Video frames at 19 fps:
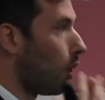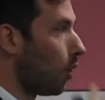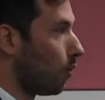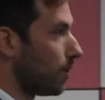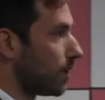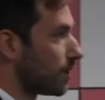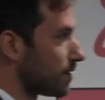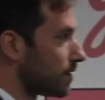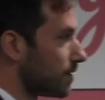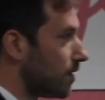
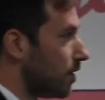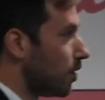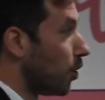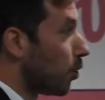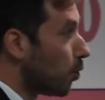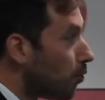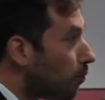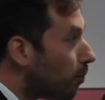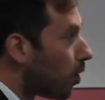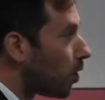owners
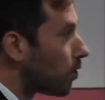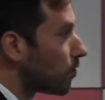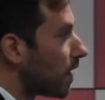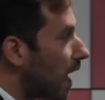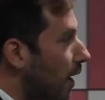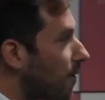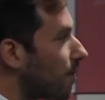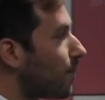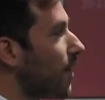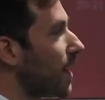who vote
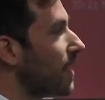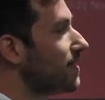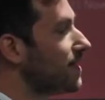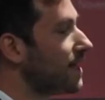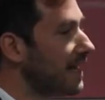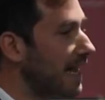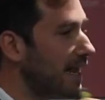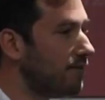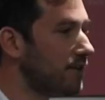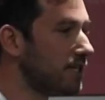our
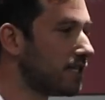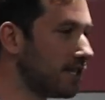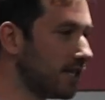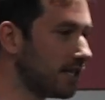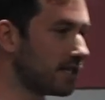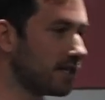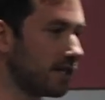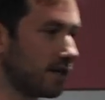president every 6